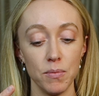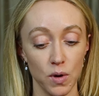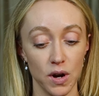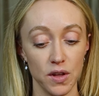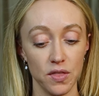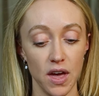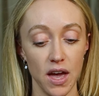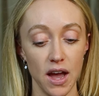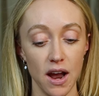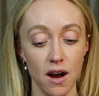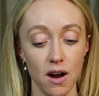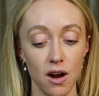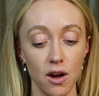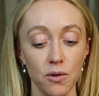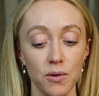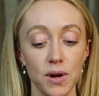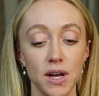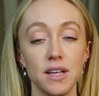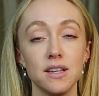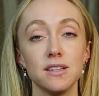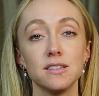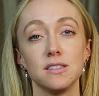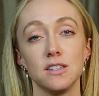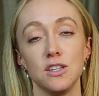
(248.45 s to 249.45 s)
where the arrow
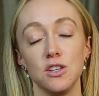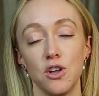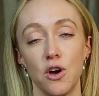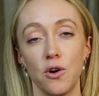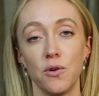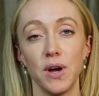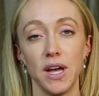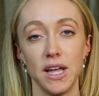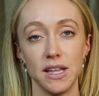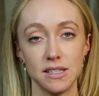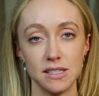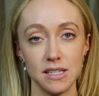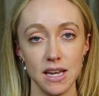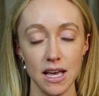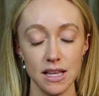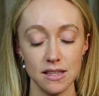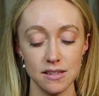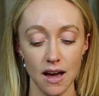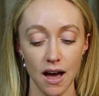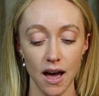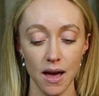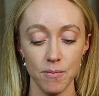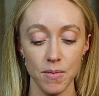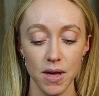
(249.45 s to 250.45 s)
is, you know, it's
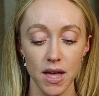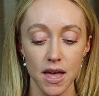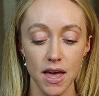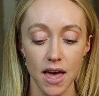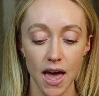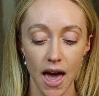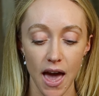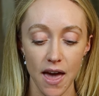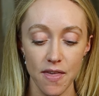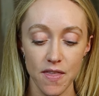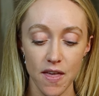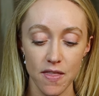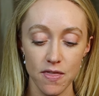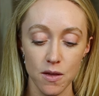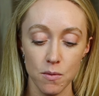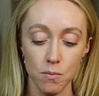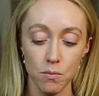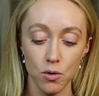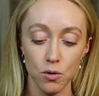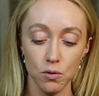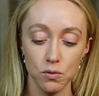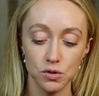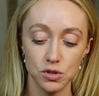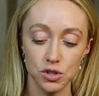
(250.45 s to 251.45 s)
daytime, and then the
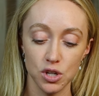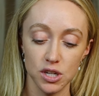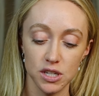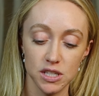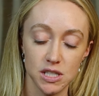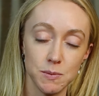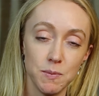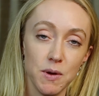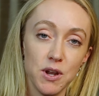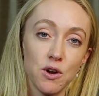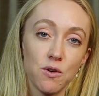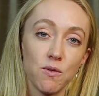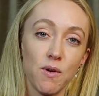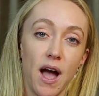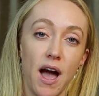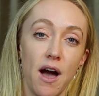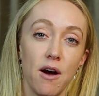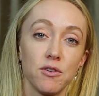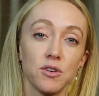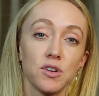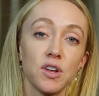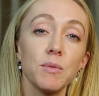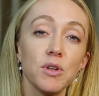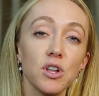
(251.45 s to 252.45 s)
moon's gonna spin
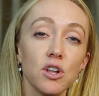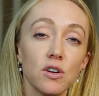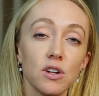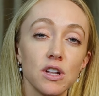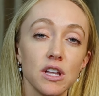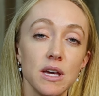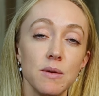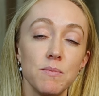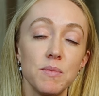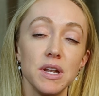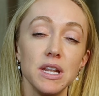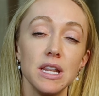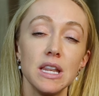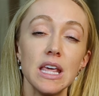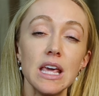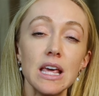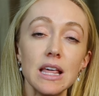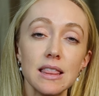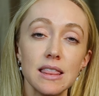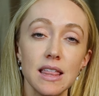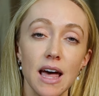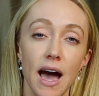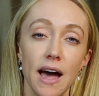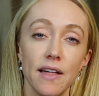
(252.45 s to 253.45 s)
around. Similarly,
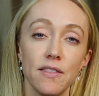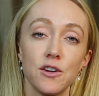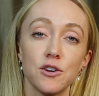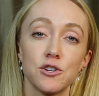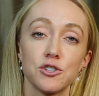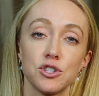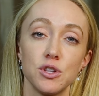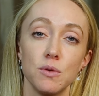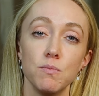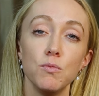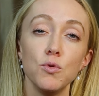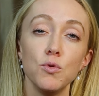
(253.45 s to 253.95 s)
beneath that, there's the